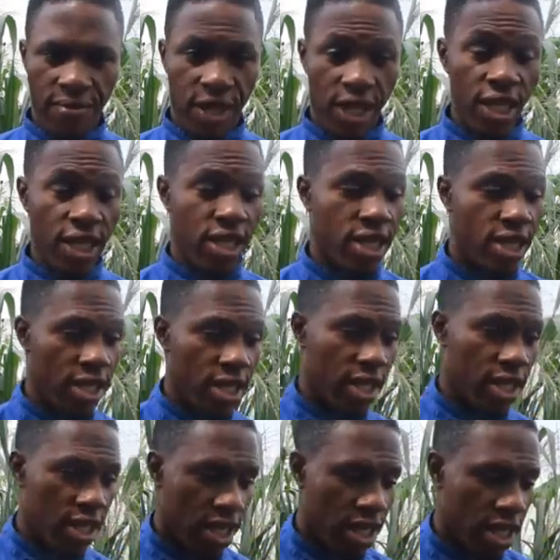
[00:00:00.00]
This
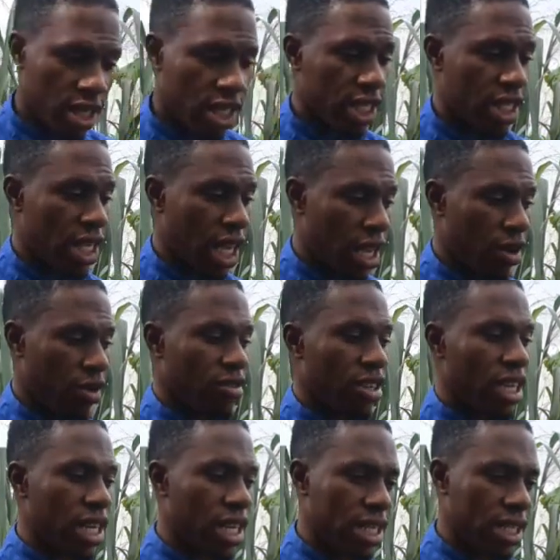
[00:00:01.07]
is the sign of
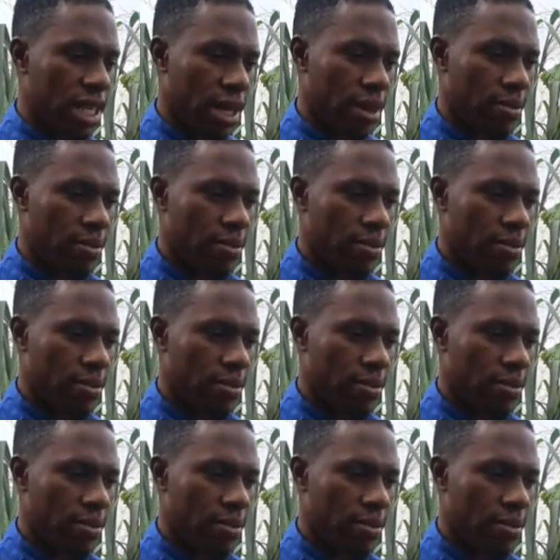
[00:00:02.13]
the end time.